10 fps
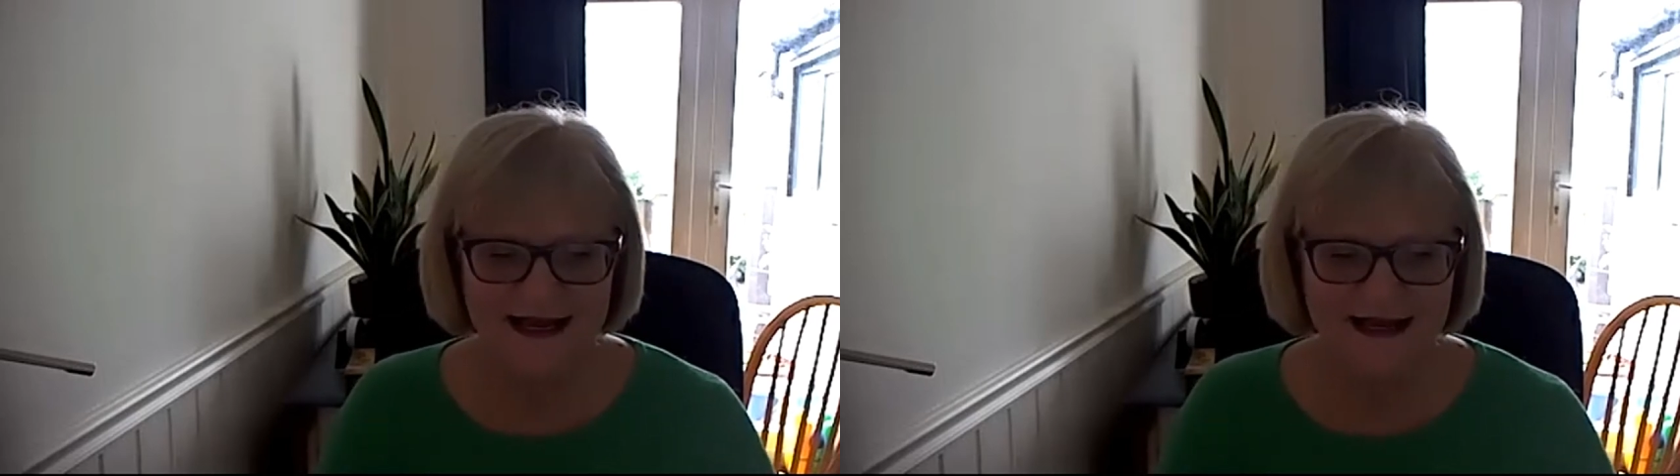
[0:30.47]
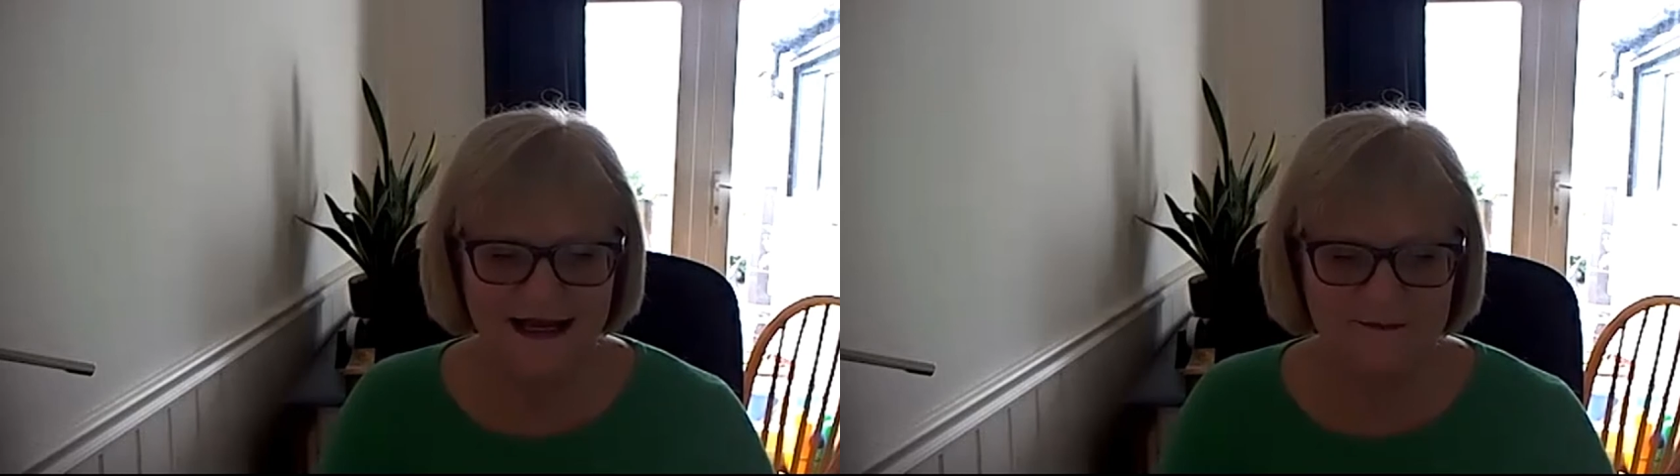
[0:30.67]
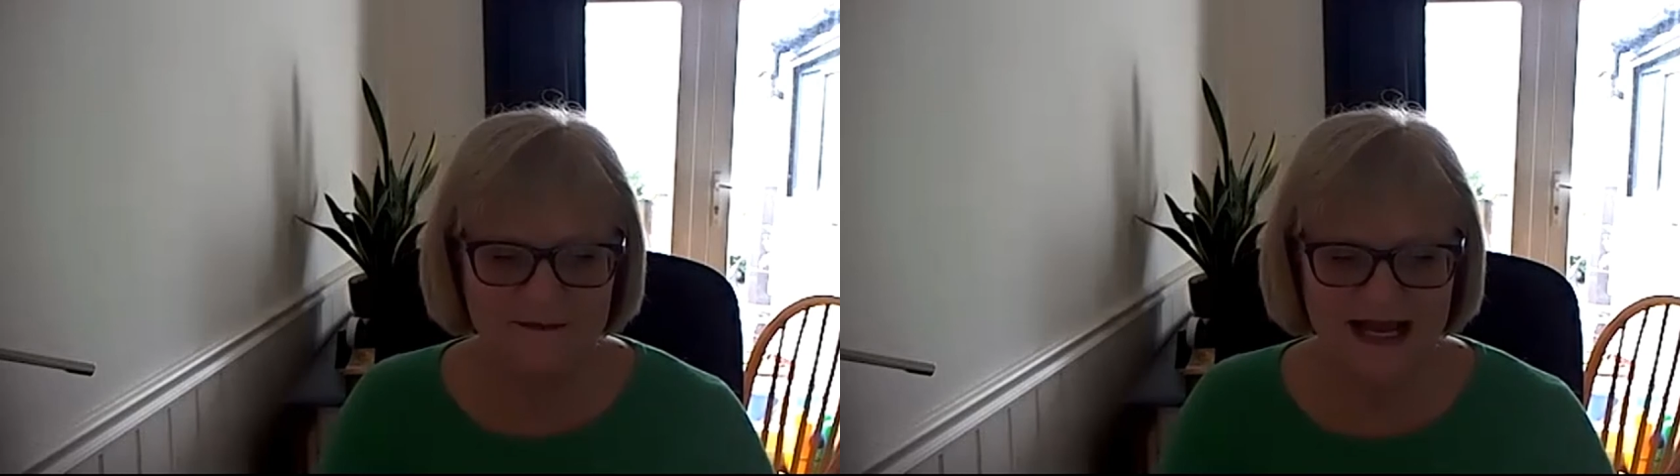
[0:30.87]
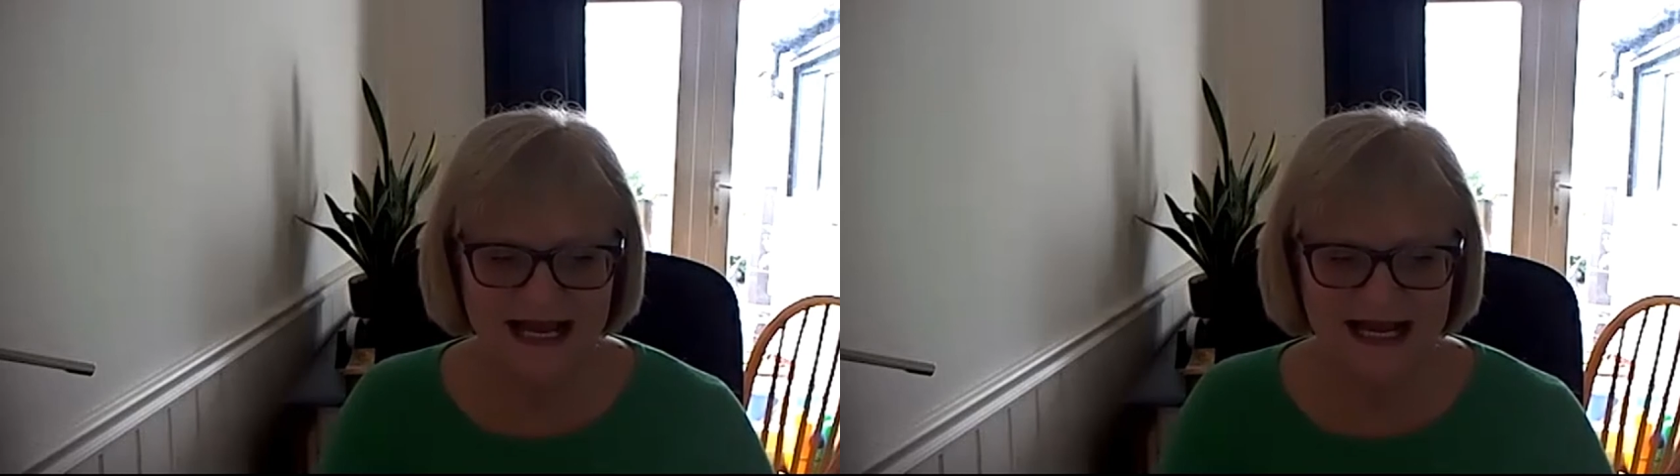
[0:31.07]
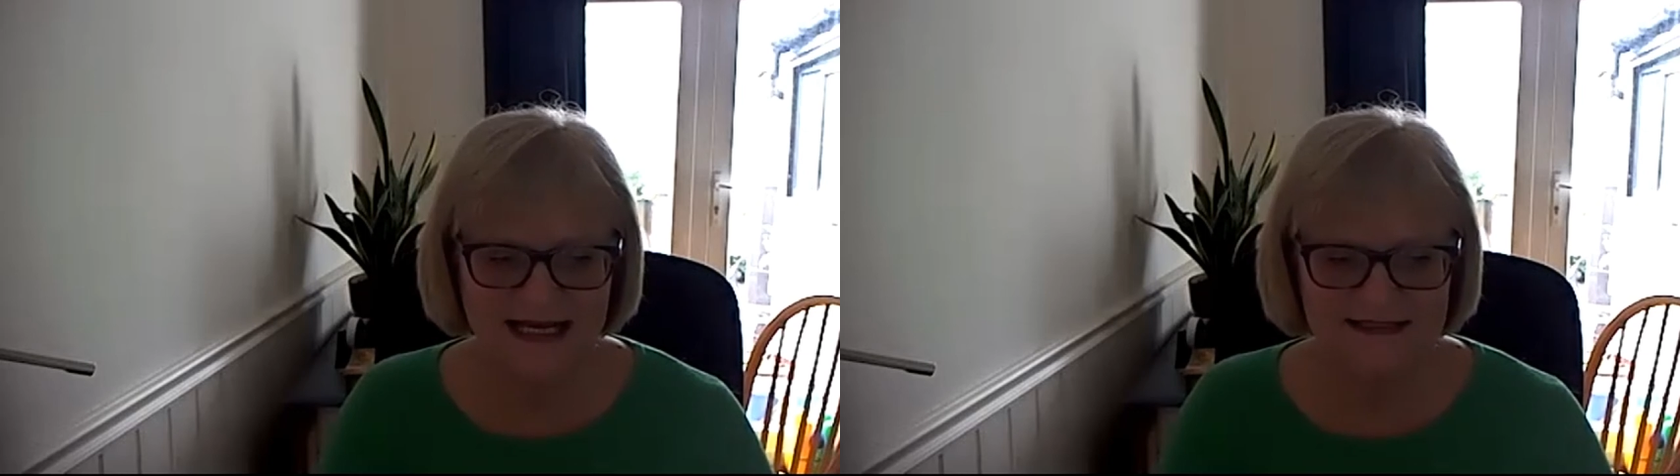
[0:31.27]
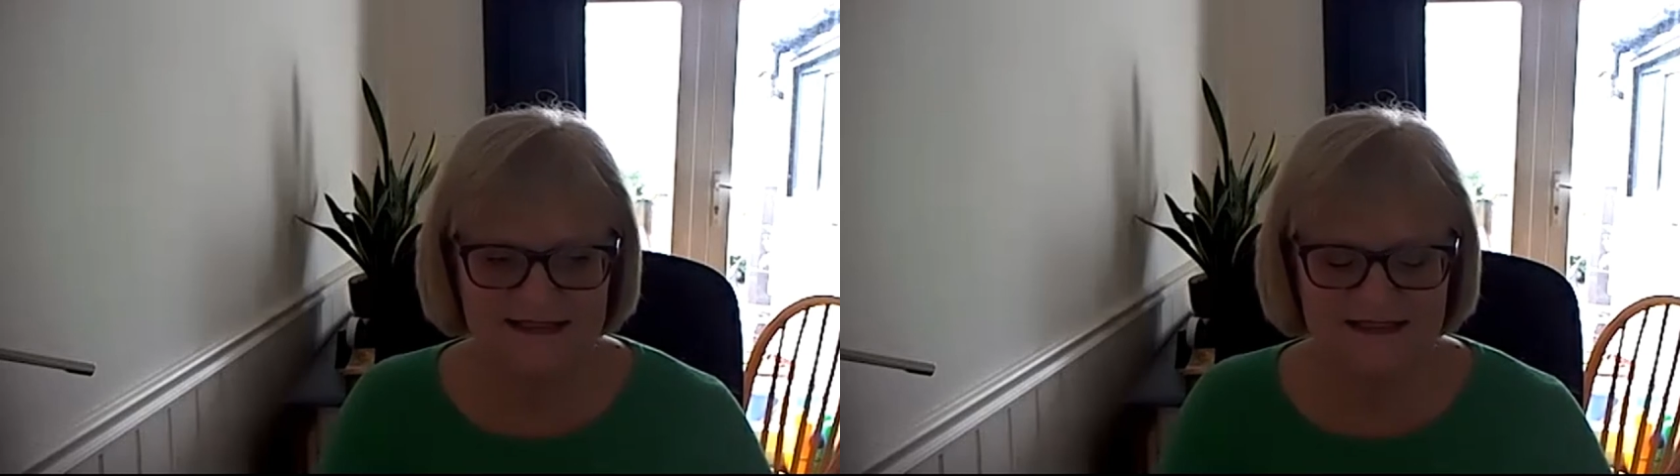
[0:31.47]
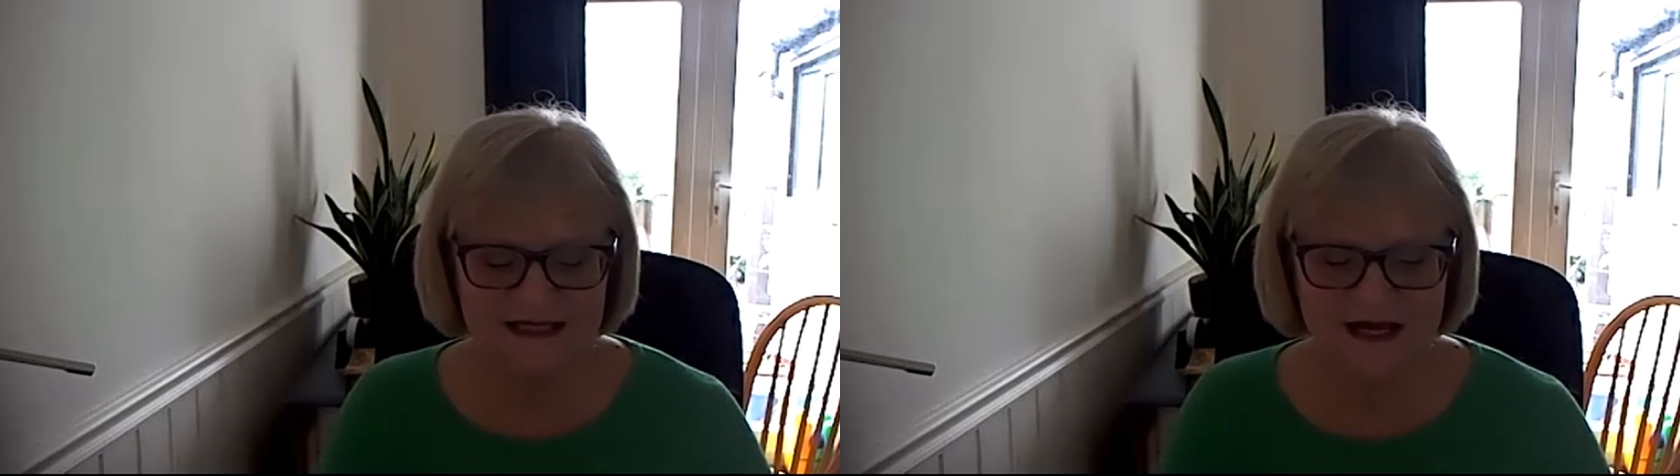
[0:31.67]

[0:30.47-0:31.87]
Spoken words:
And